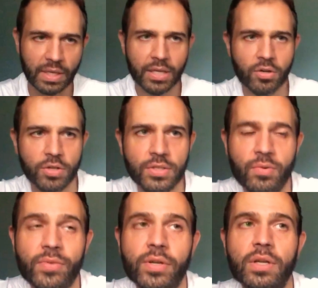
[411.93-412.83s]
across the
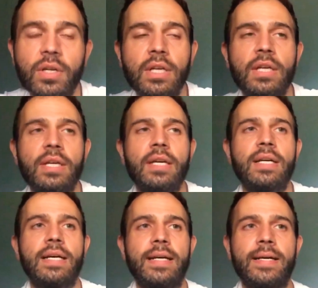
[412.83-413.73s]
river.
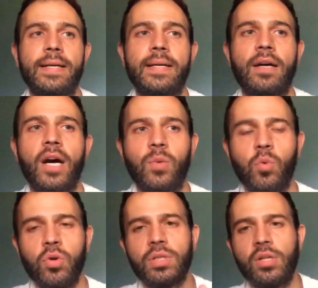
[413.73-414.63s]
I
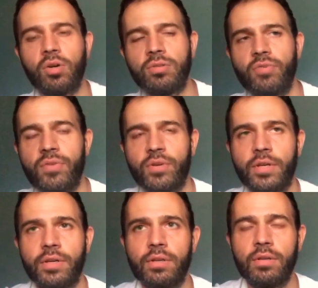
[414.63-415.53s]
walked along the
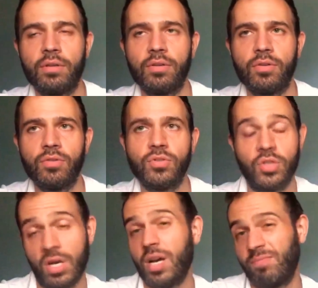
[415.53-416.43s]
river
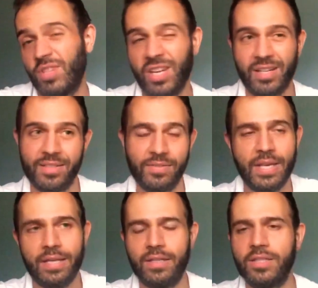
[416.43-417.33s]
to kind of
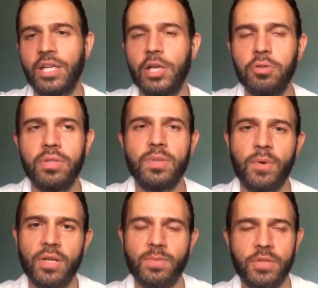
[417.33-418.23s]
get a secluded
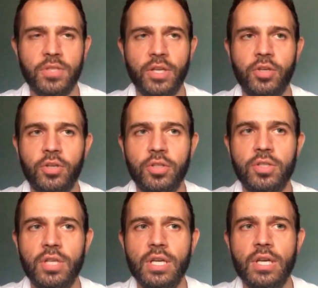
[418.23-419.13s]
spot as much as I could.
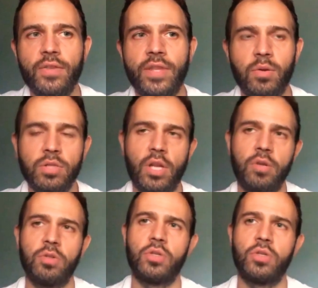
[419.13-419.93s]
There was a load